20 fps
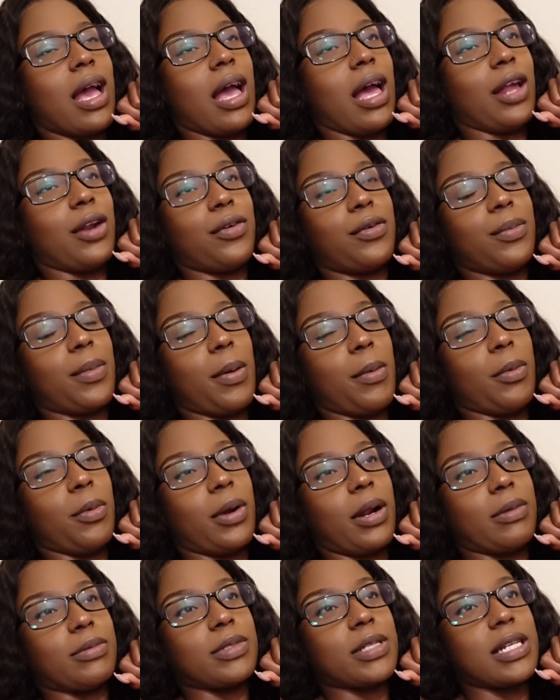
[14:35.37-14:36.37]
I don't remember what
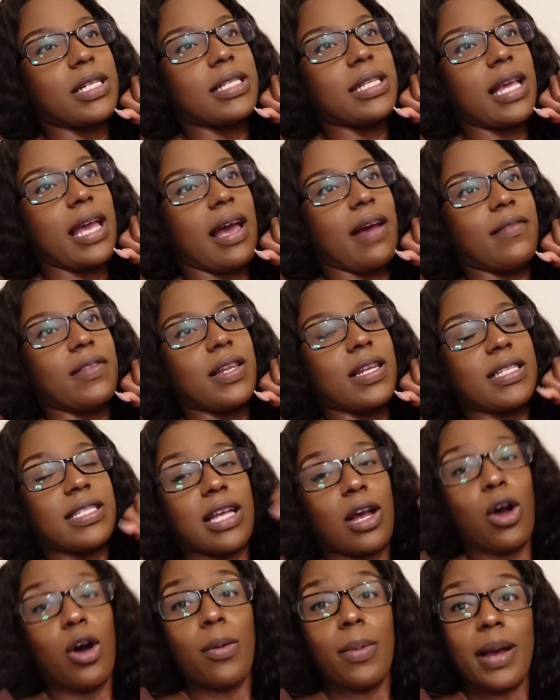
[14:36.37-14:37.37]
I was gonna say after this. I
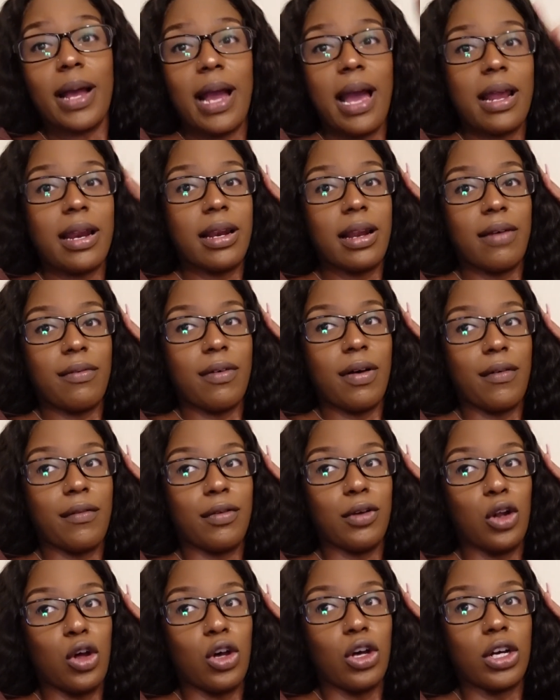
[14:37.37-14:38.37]
hope I got enough
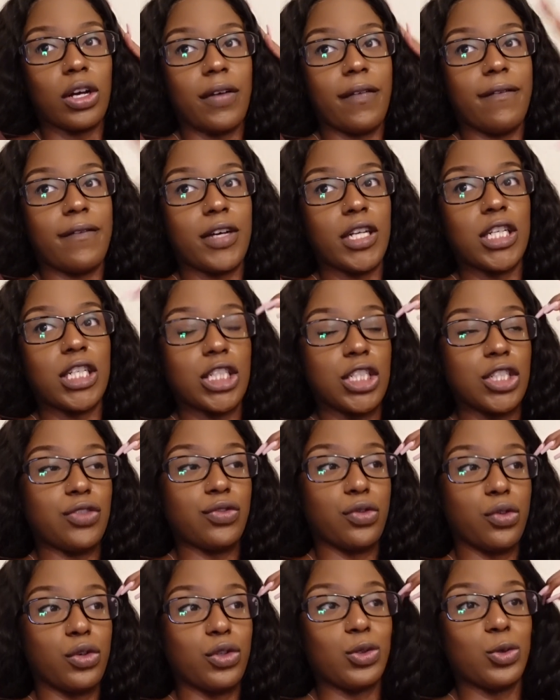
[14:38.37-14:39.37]
vlog footage
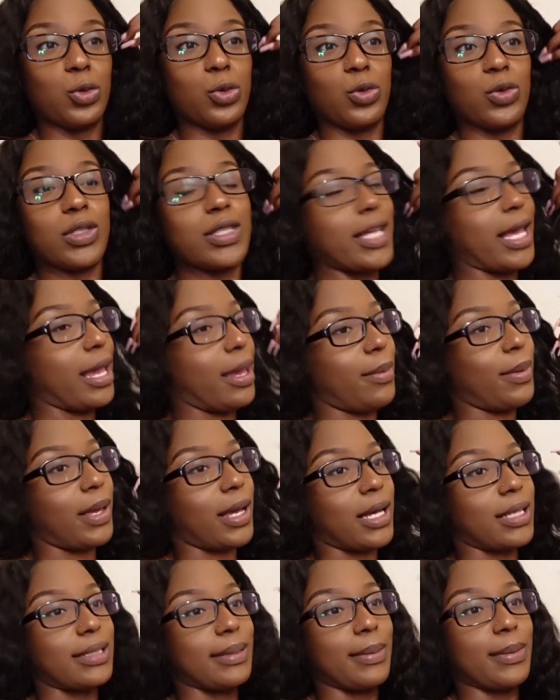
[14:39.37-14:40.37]
for today
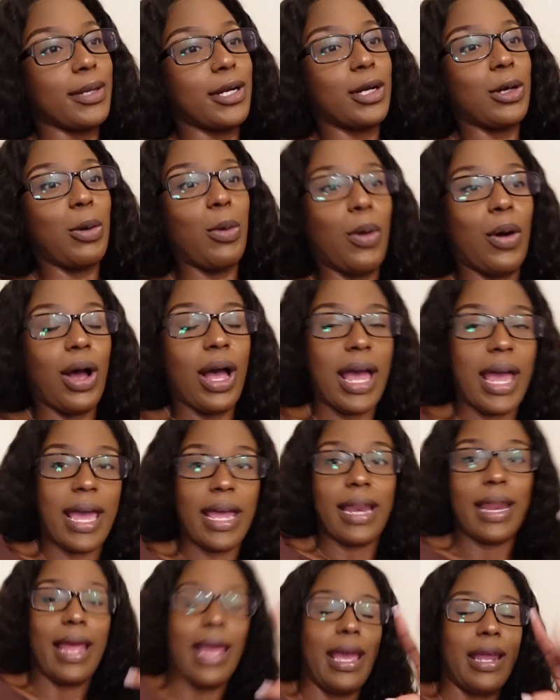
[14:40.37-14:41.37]
because I'm gonna go
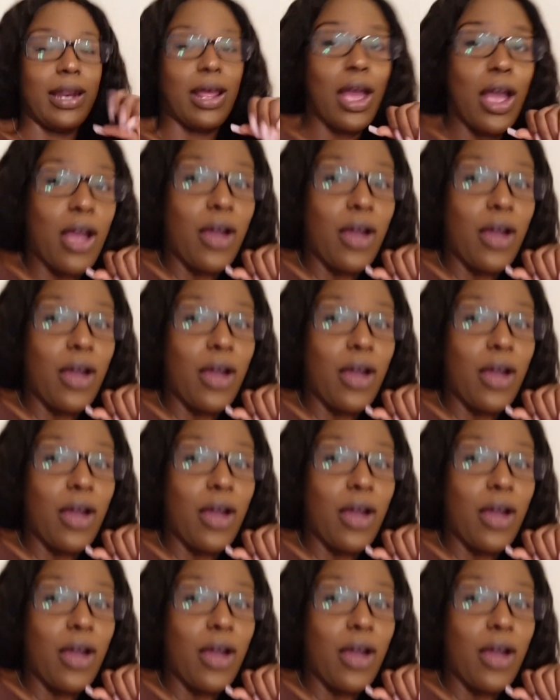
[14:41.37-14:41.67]
ahead and